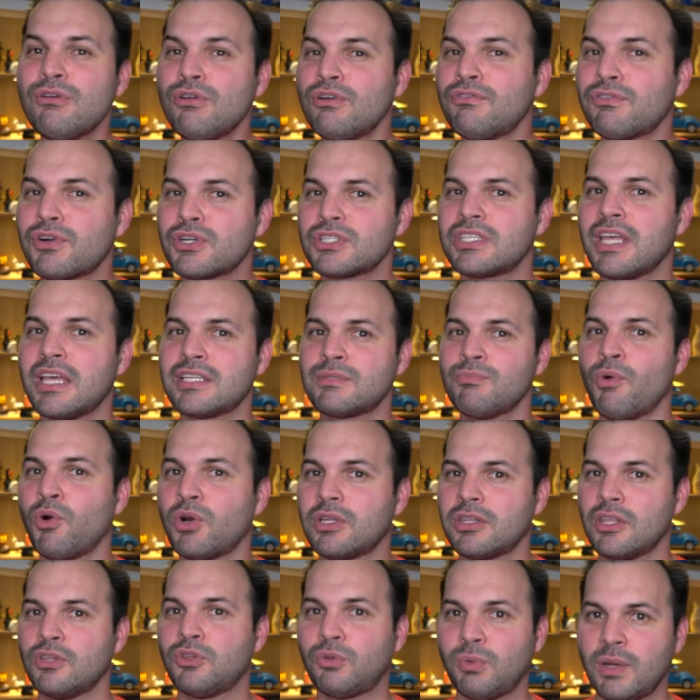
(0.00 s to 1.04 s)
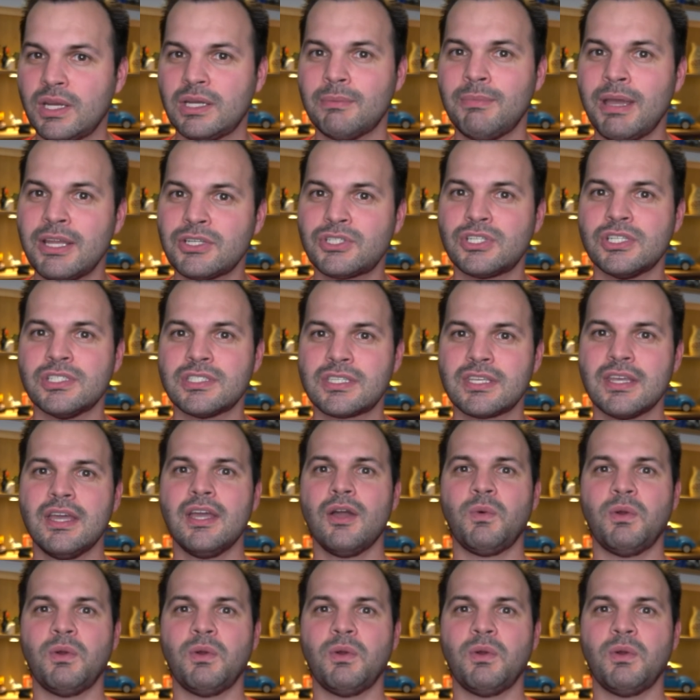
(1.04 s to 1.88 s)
universe has more than three dimensions,